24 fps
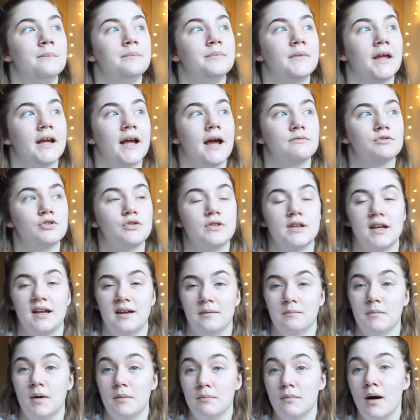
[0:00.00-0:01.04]
They kept on
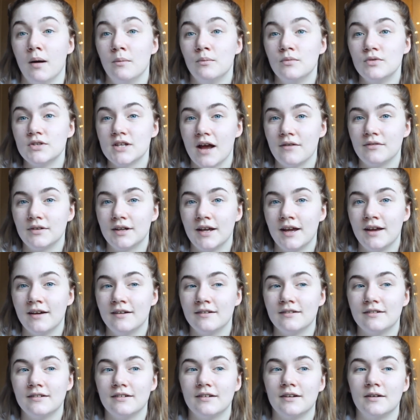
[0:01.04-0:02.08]
thinking my mum was having
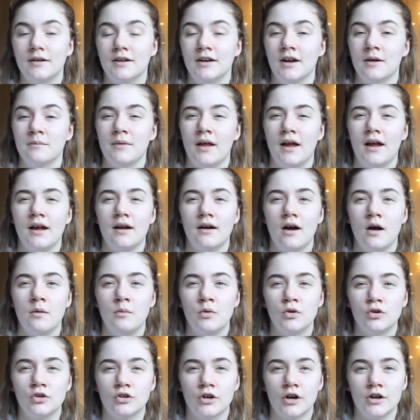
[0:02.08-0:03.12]
it, and I'm like, I'm
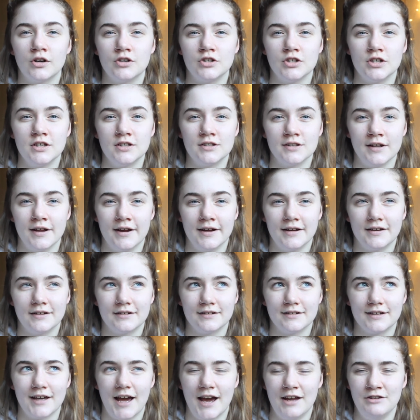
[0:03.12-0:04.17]
on crutches, like,
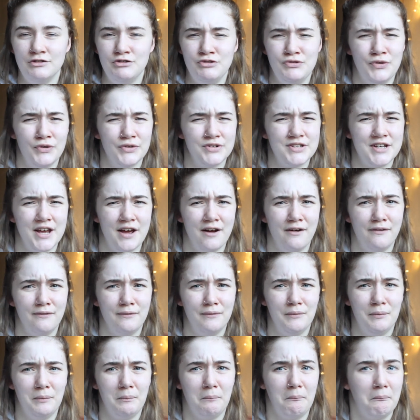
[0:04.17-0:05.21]
can you not
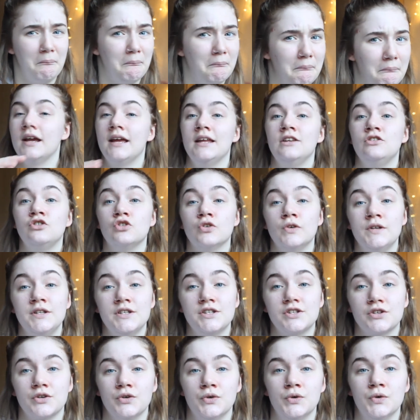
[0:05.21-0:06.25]
tell? In joint
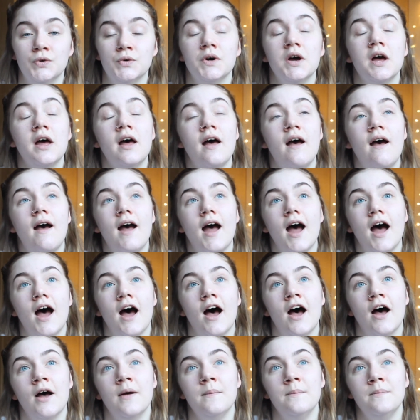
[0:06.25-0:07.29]
school,
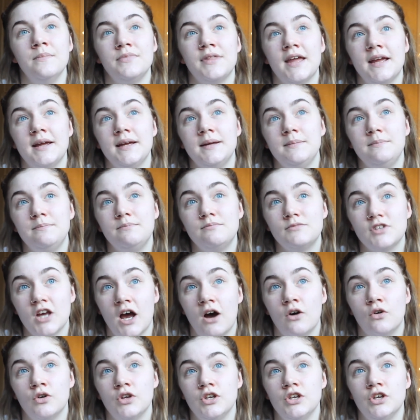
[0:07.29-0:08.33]
they
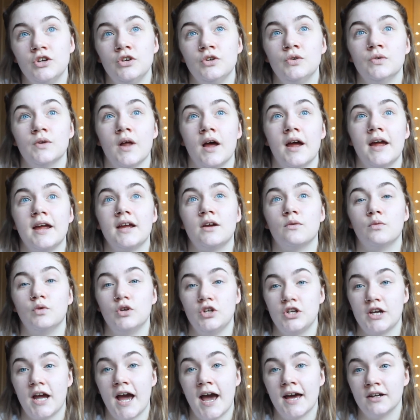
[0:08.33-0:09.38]
tell you like what
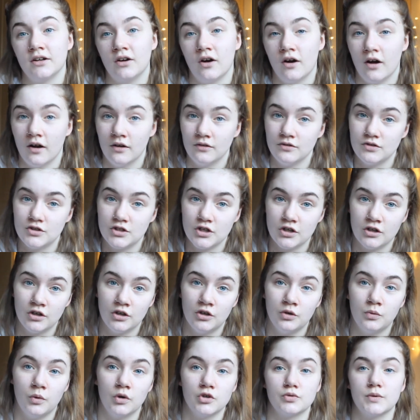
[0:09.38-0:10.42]
you can and can't
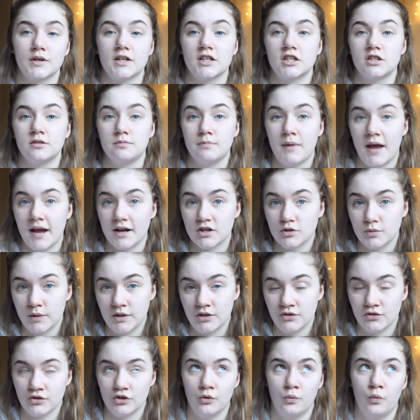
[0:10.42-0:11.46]
do, what to expect when
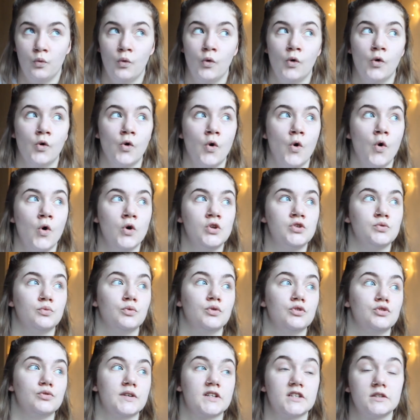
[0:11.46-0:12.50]
you're on the ward,
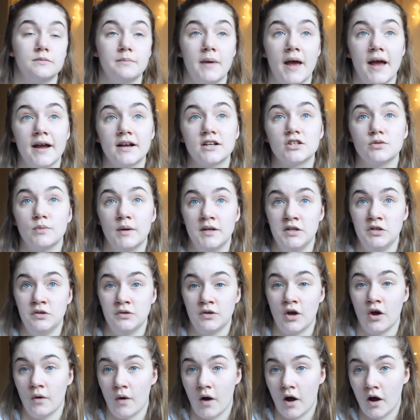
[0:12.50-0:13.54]
what to expect when you
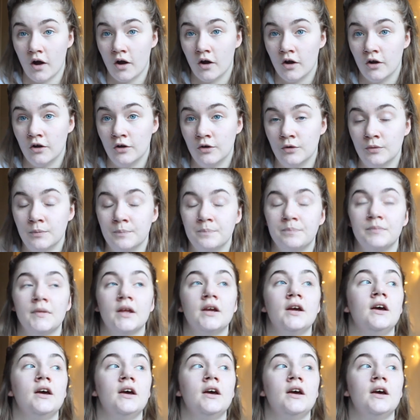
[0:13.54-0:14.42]
go home,